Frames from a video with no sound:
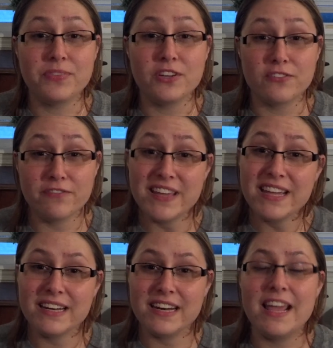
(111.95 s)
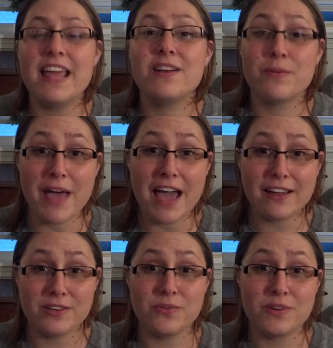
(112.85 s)
your feet and your
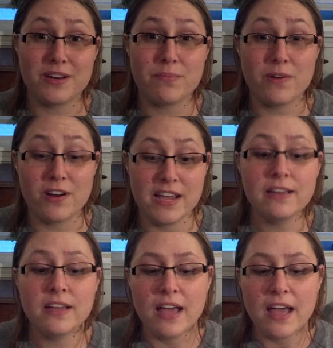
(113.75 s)
back don't end up hurting.